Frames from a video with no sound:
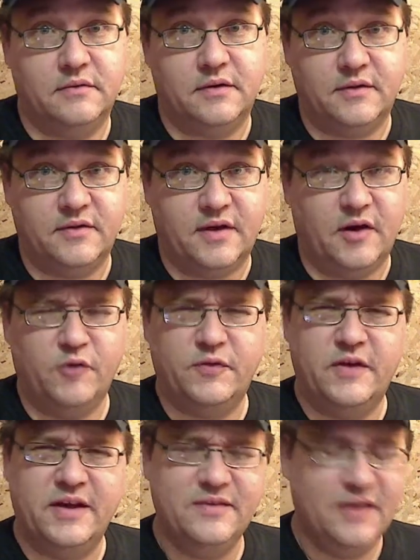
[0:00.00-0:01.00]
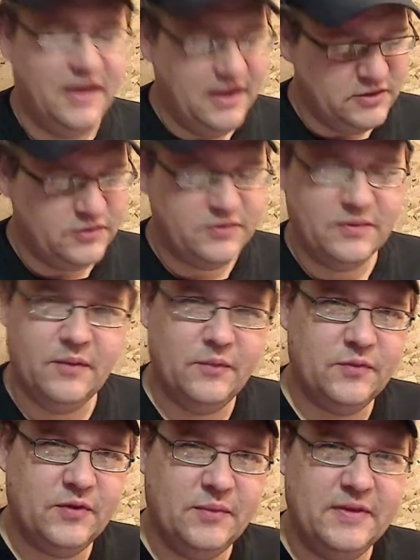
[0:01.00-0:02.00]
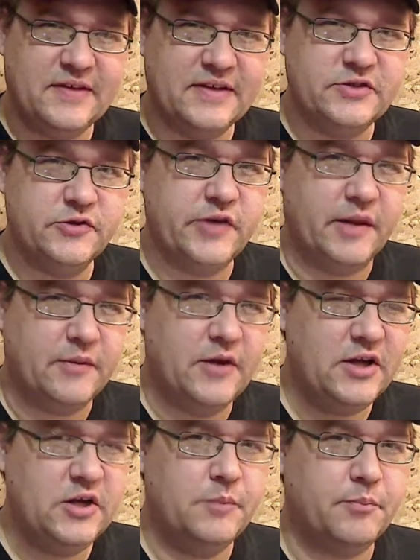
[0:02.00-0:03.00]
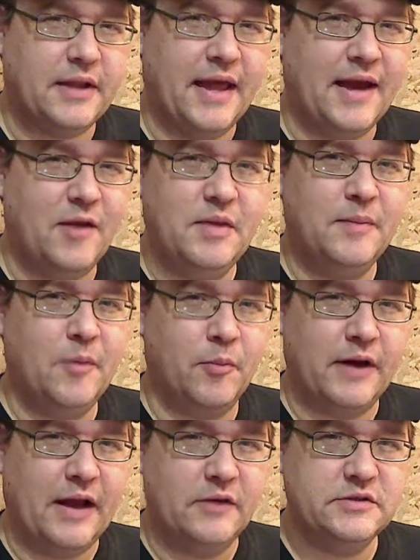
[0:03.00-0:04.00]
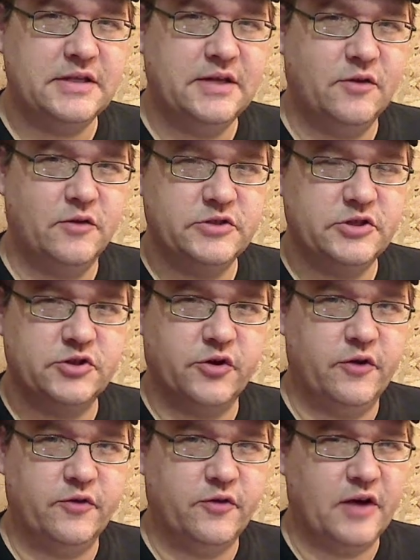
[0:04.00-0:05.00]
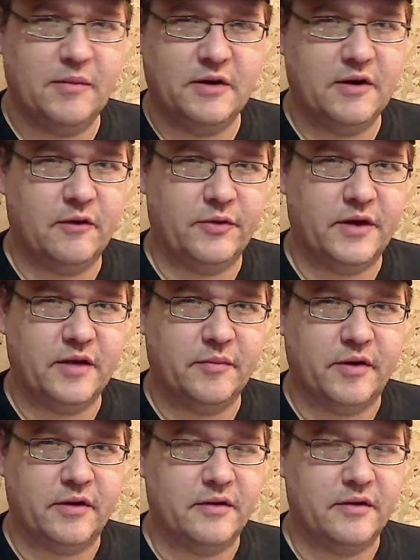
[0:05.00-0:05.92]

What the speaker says: So I don't know if you get some of these guys' username. Do you actually plan on people pronouncing it, or is it just your username and you don't think about it? I'm